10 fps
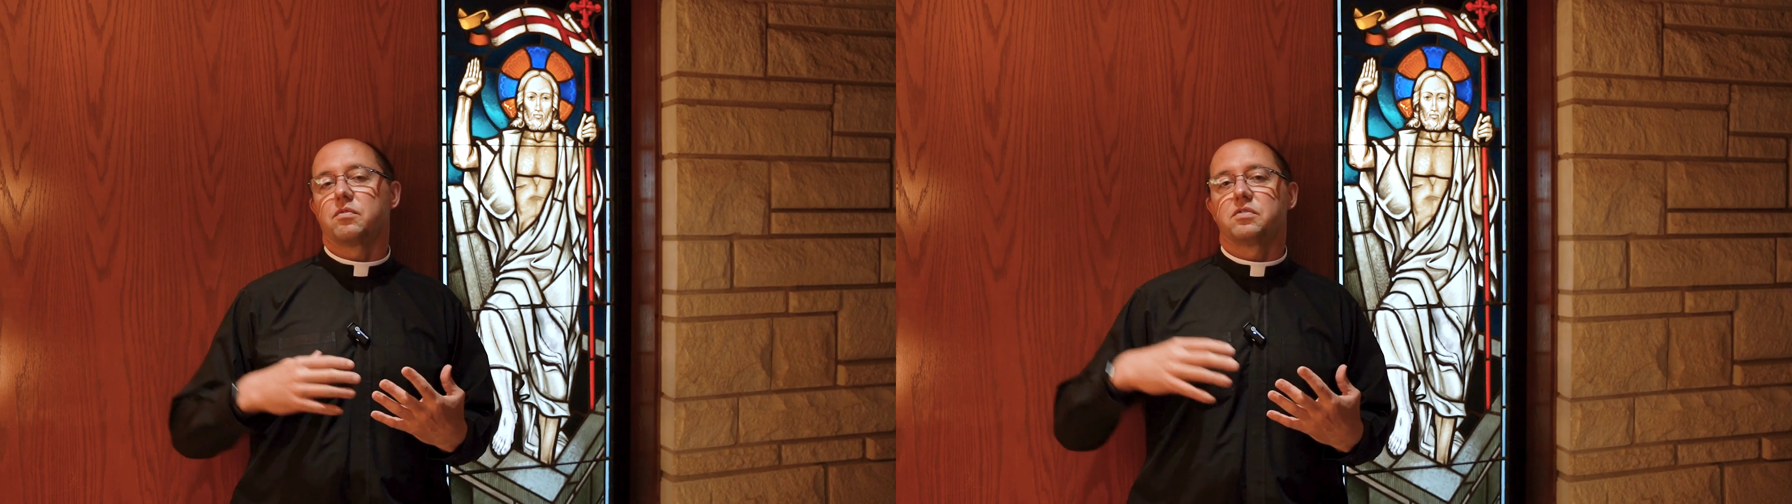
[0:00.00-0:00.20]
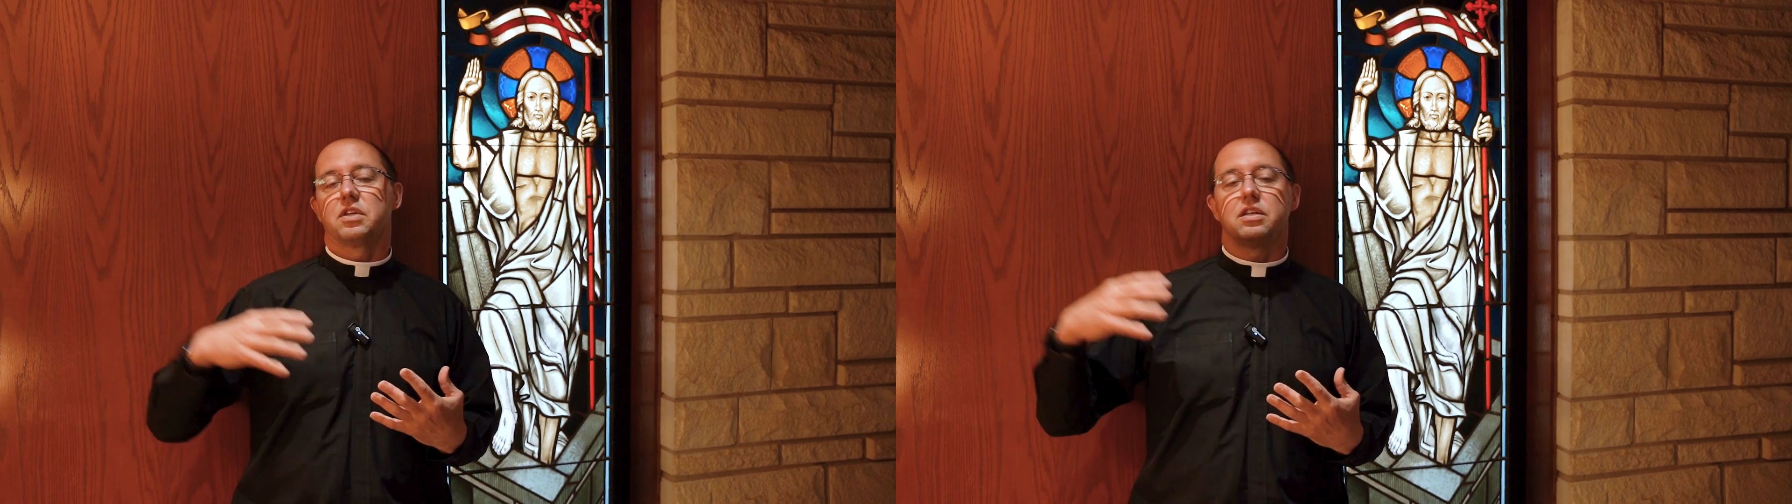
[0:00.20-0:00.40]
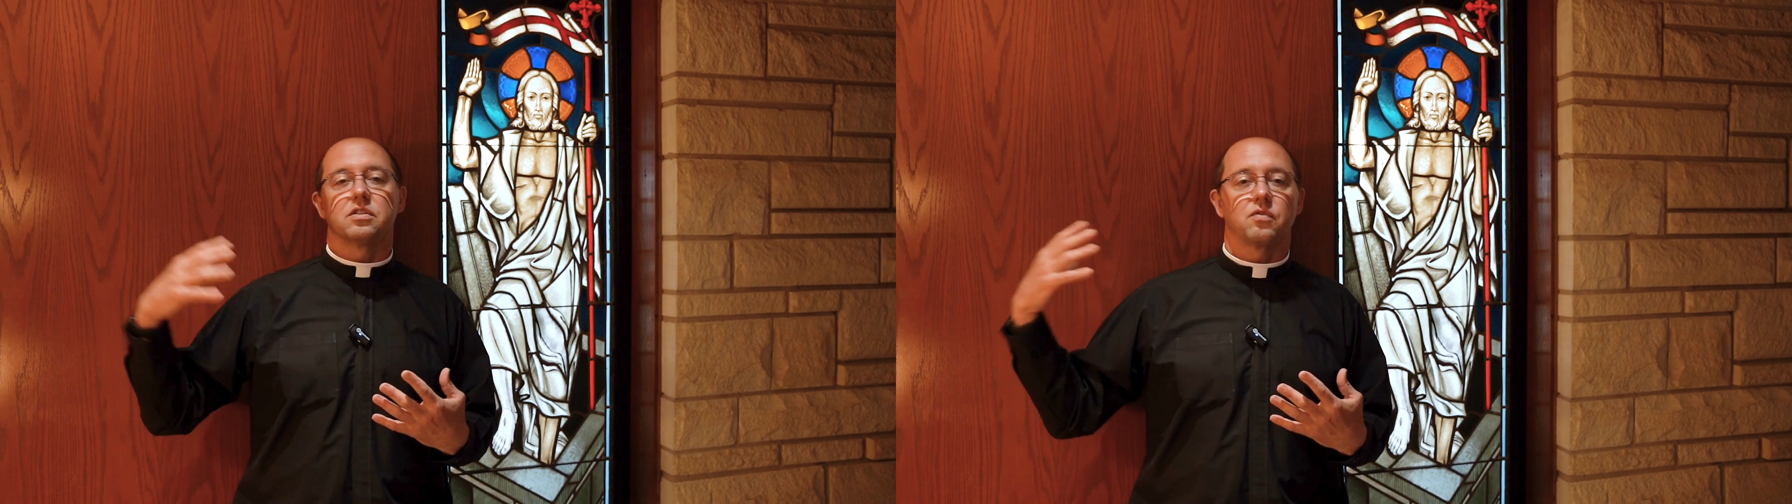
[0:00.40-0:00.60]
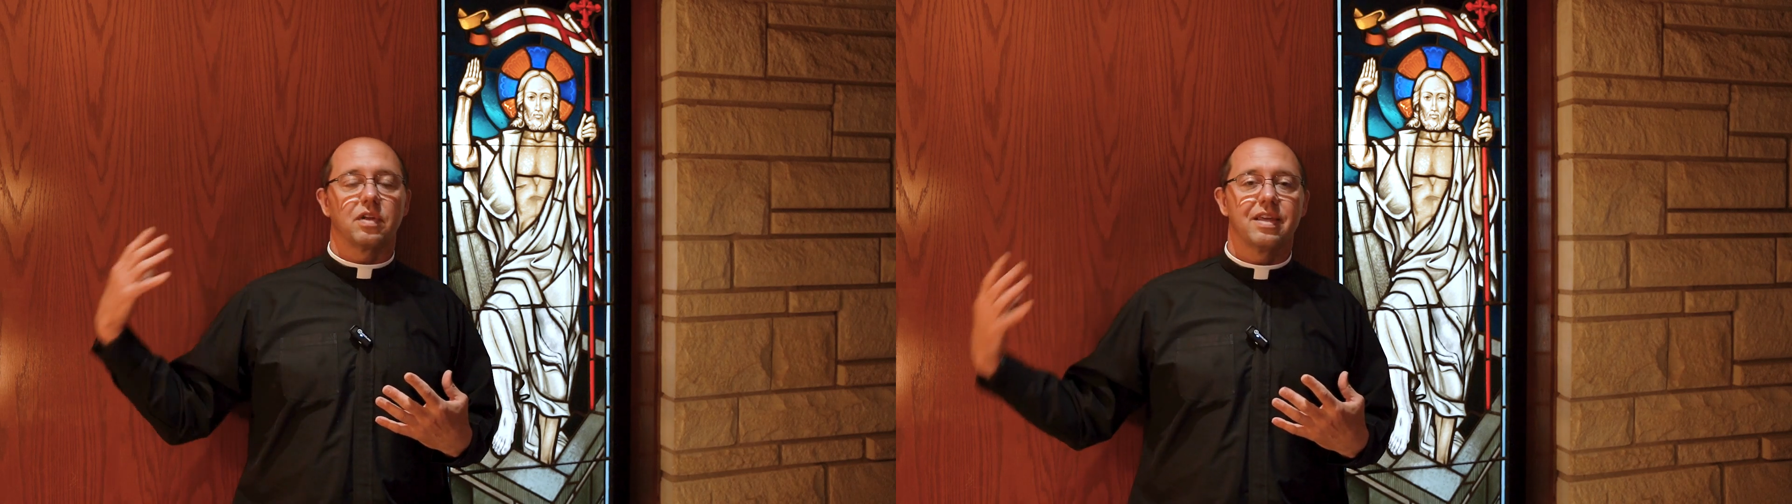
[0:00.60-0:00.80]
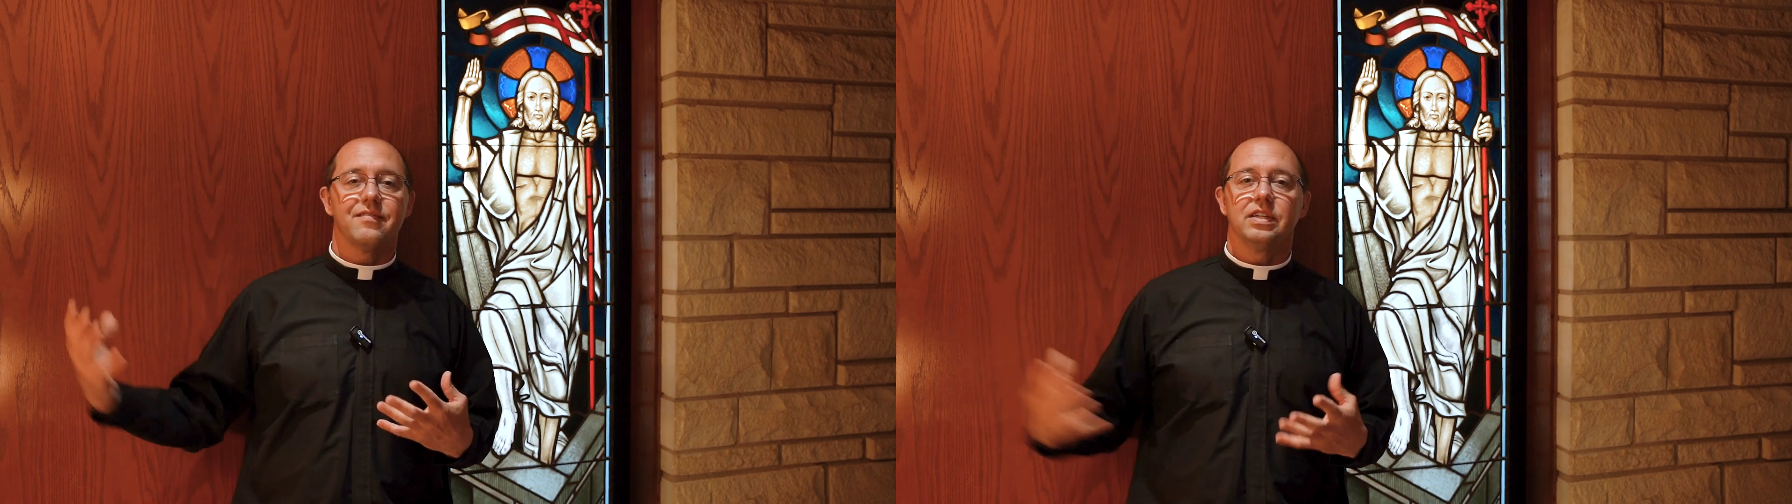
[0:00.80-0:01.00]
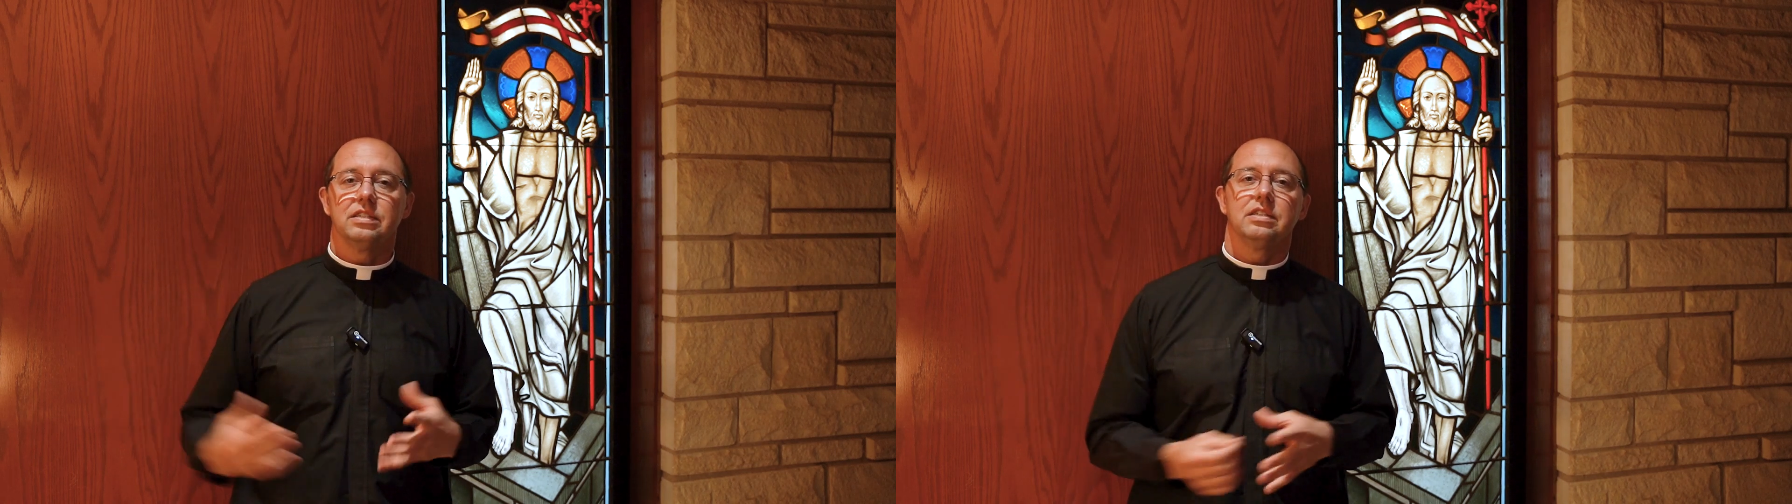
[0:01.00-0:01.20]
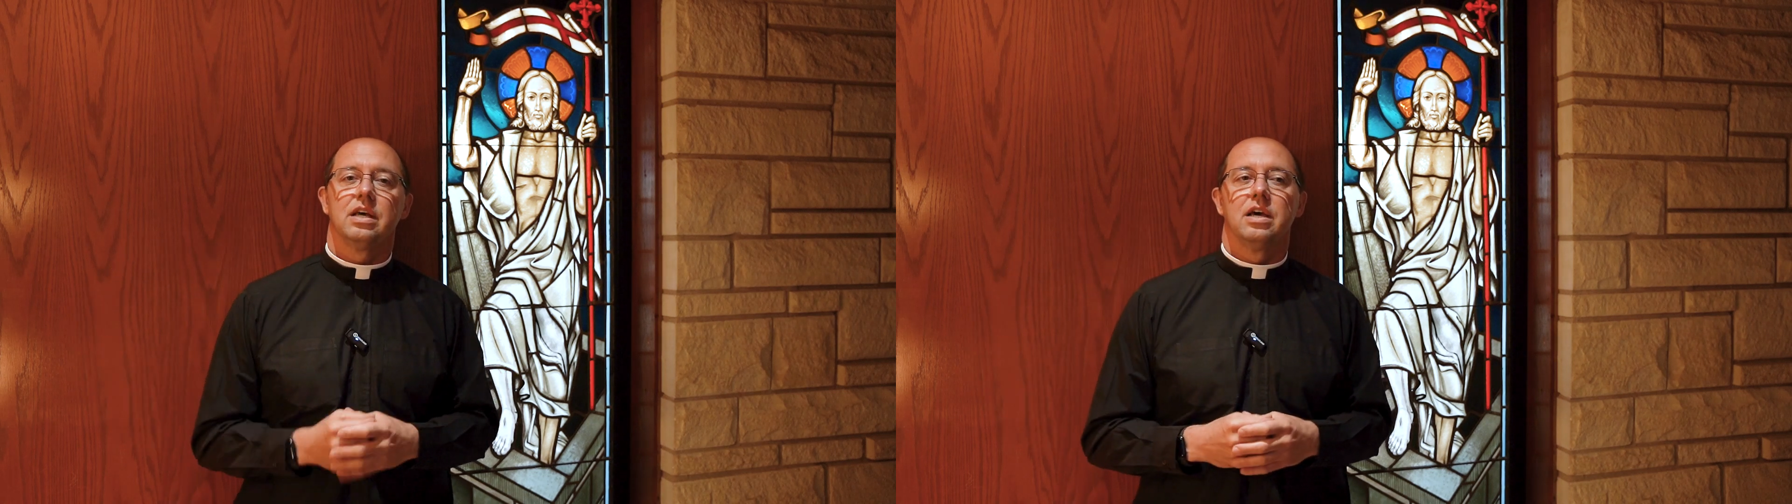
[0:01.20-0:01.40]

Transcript: sin is forgiven,